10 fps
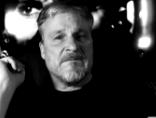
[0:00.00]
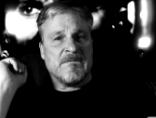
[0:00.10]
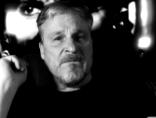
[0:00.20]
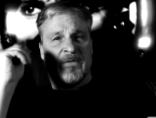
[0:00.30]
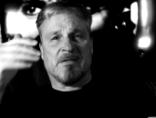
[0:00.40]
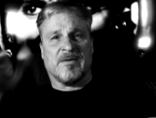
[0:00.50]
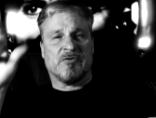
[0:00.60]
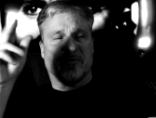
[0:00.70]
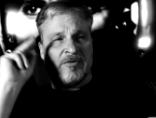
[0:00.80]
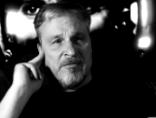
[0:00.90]
which I'm
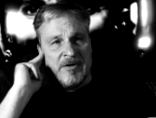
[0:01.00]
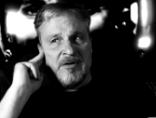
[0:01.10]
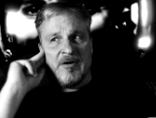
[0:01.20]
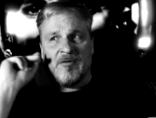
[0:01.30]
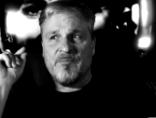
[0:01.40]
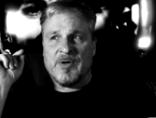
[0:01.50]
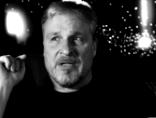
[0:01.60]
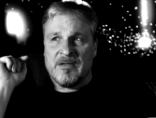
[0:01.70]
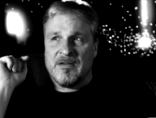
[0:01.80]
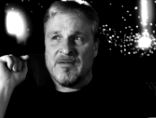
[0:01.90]
sure you already know. But
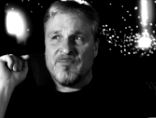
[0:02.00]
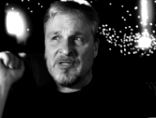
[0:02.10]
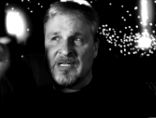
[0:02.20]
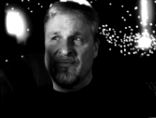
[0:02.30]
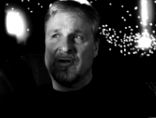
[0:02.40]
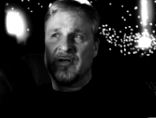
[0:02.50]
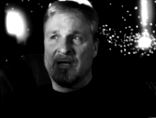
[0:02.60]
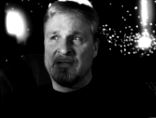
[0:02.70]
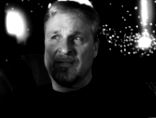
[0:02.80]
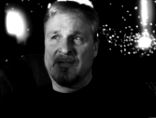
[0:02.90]
believe it or
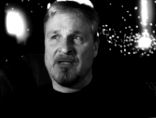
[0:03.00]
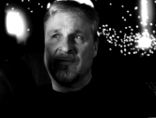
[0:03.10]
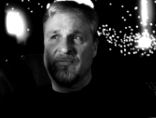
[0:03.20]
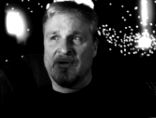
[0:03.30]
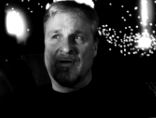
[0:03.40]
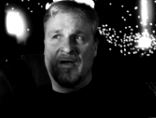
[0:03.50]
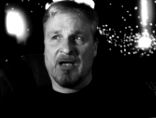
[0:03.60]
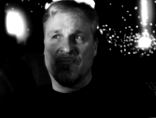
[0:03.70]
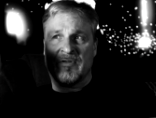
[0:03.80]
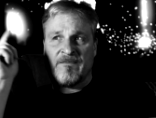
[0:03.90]
not, the
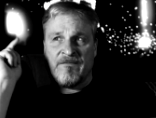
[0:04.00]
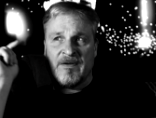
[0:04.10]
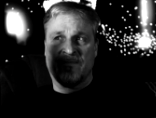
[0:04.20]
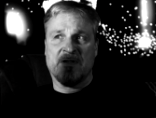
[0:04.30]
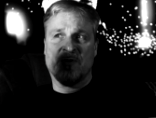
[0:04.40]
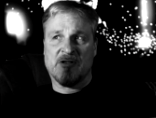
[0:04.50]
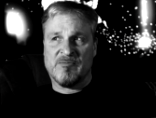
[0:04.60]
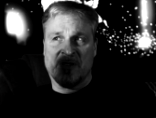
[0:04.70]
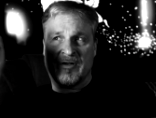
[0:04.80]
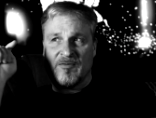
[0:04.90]
T3i with a 50
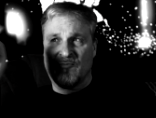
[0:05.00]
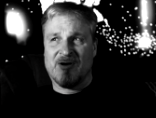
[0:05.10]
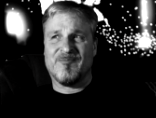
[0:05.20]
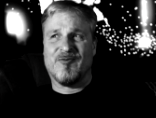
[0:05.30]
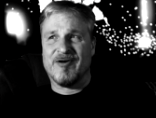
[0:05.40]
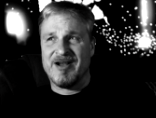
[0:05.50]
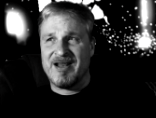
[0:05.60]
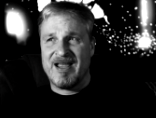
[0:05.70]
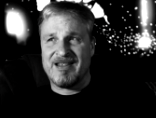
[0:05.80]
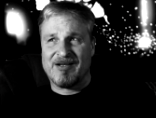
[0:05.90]
millimeter
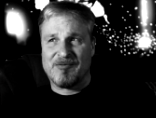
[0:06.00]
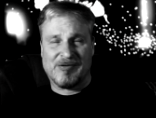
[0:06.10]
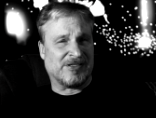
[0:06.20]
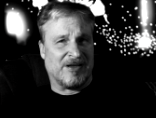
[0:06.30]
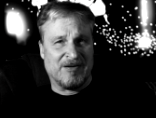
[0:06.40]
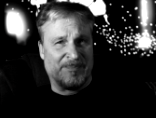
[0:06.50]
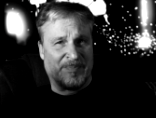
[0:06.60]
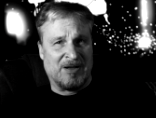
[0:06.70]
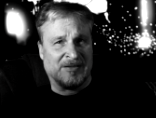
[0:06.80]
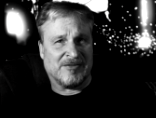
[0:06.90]
1.8 that costs $100,
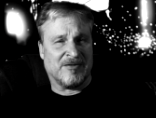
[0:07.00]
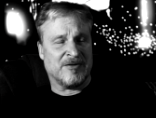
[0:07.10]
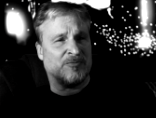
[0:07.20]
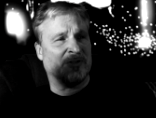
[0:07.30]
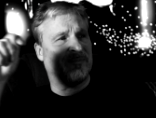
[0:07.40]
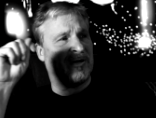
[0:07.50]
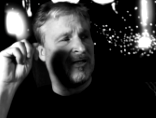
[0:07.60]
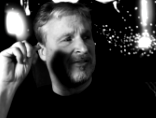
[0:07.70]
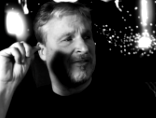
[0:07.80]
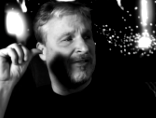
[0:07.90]

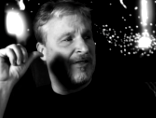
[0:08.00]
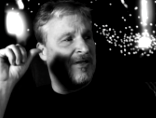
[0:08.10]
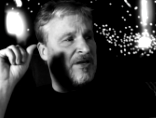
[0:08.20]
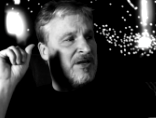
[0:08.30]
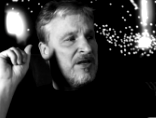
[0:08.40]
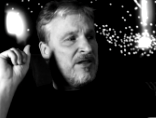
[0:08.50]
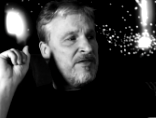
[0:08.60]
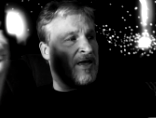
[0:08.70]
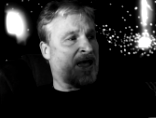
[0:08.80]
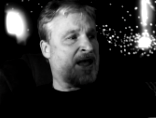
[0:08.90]
$120,
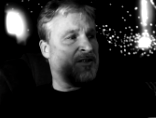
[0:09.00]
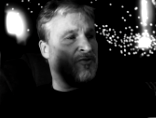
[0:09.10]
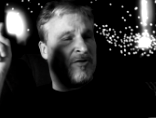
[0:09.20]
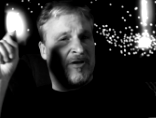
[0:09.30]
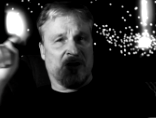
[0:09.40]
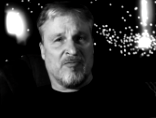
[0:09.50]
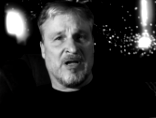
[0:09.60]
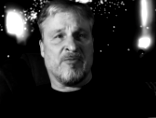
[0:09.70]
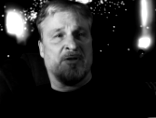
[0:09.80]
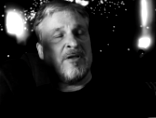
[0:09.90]
that you can get
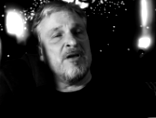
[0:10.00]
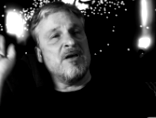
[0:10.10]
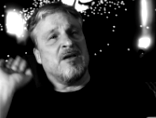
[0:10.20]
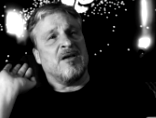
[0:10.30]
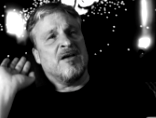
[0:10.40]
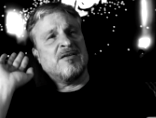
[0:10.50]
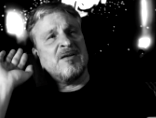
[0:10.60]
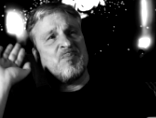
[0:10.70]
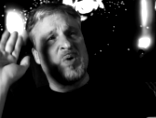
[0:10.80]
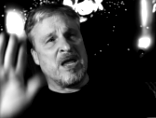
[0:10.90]
away with. Is it
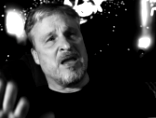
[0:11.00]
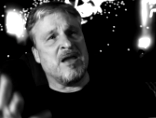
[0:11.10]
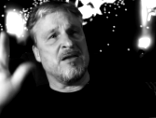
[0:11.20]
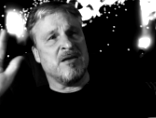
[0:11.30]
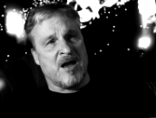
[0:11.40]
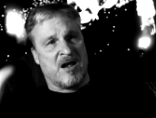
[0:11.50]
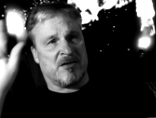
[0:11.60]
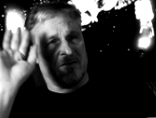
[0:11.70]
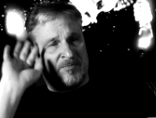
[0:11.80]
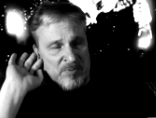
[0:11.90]
a pain? Yes,
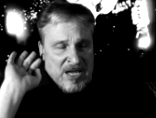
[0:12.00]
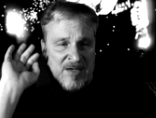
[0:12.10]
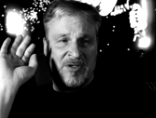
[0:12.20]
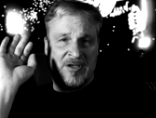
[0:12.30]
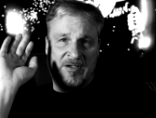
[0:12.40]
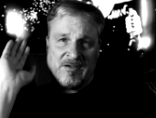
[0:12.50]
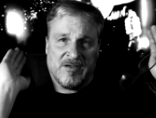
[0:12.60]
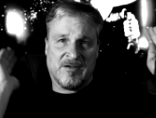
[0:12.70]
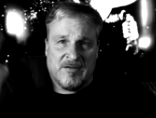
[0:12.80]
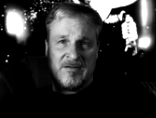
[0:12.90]
it's a pain because of the